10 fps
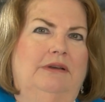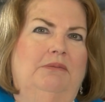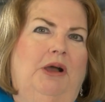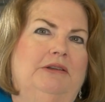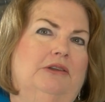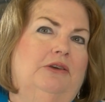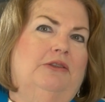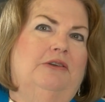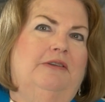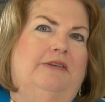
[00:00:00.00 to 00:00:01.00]
Martin
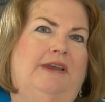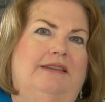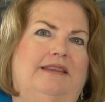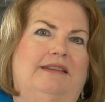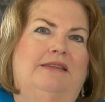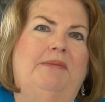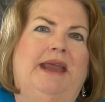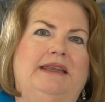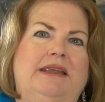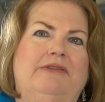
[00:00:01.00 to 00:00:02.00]
Luther said that the
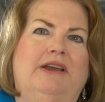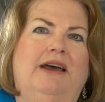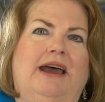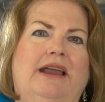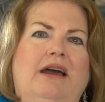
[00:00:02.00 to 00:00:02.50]
Magnificat